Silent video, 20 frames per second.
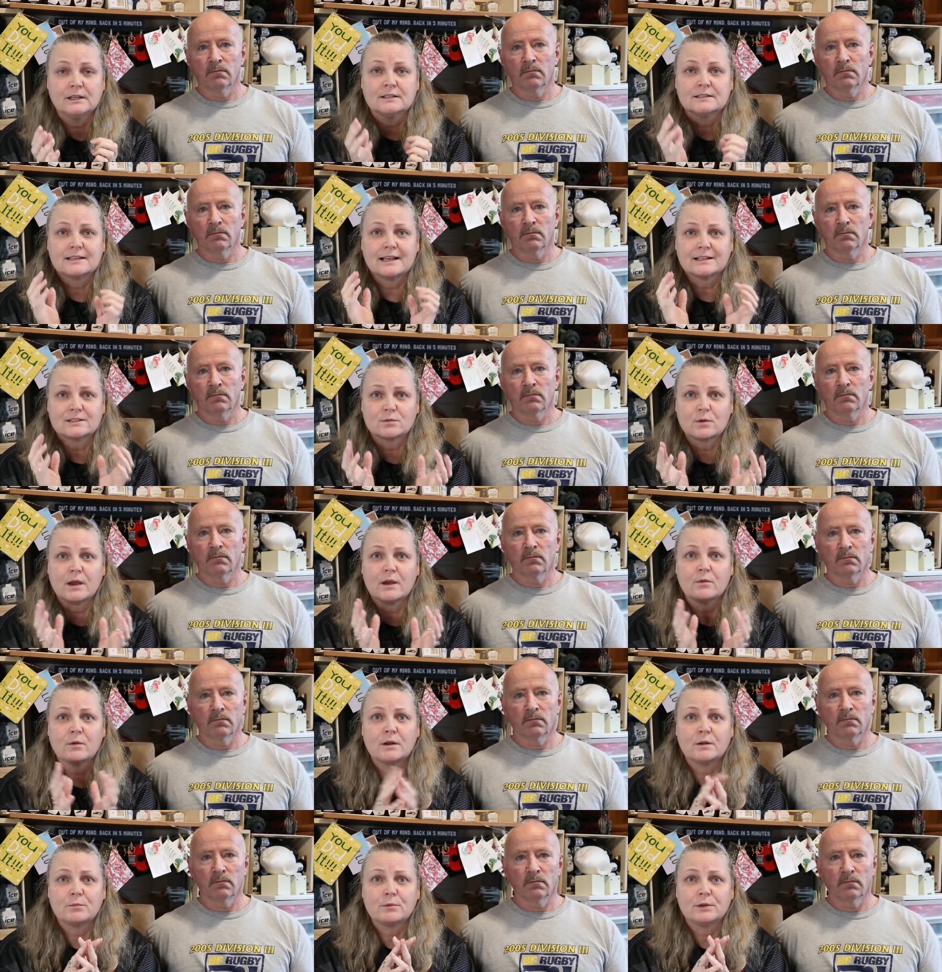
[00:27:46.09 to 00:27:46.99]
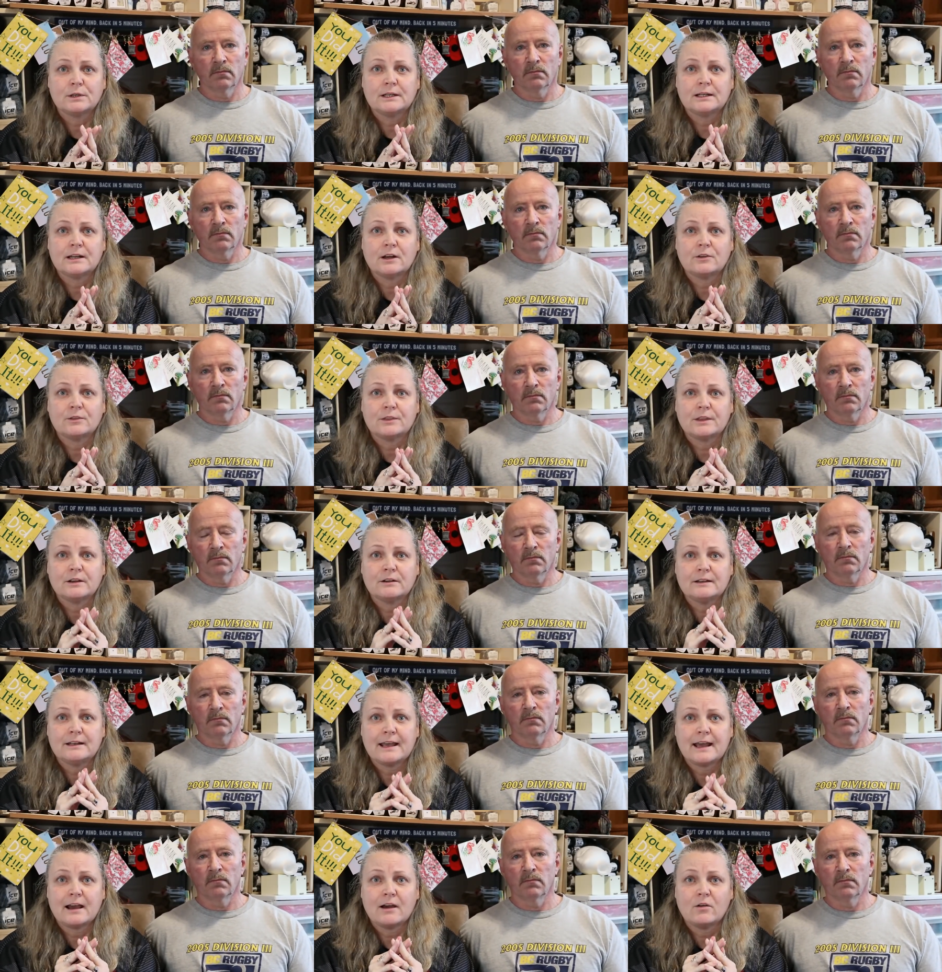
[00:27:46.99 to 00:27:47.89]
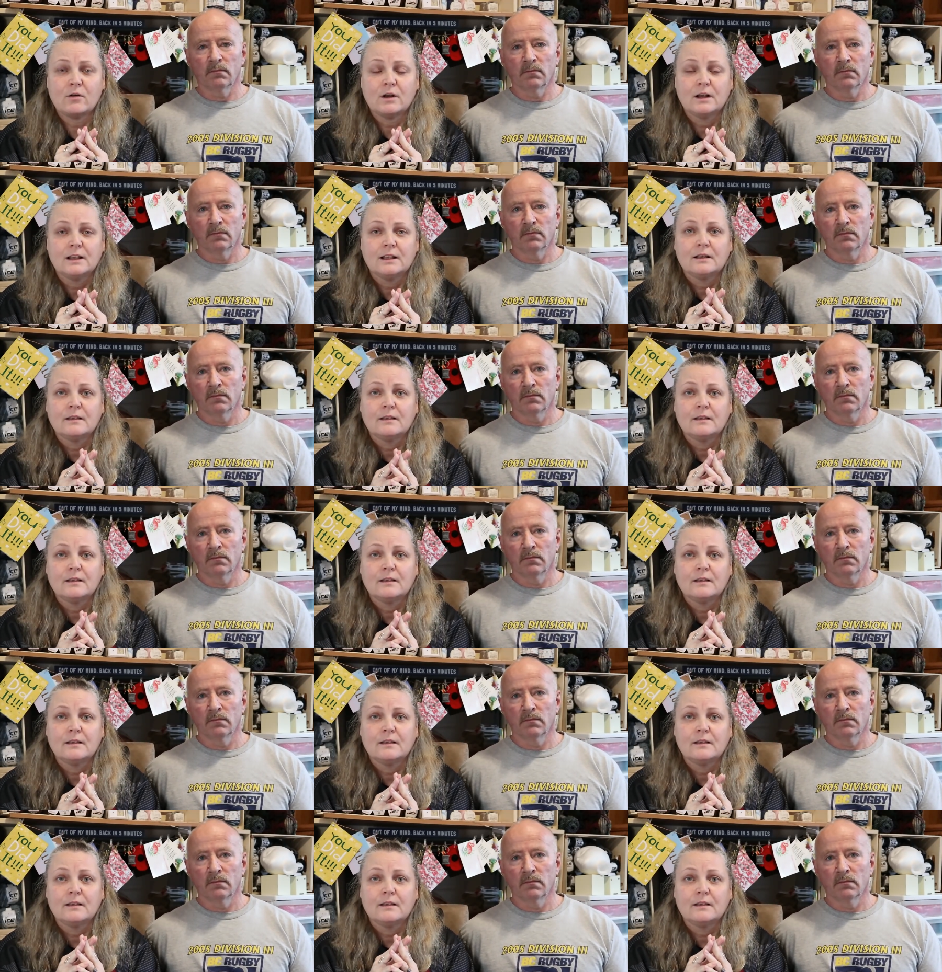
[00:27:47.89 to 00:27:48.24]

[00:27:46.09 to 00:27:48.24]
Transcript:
Speaker 1: So that's why I want to put it out there now.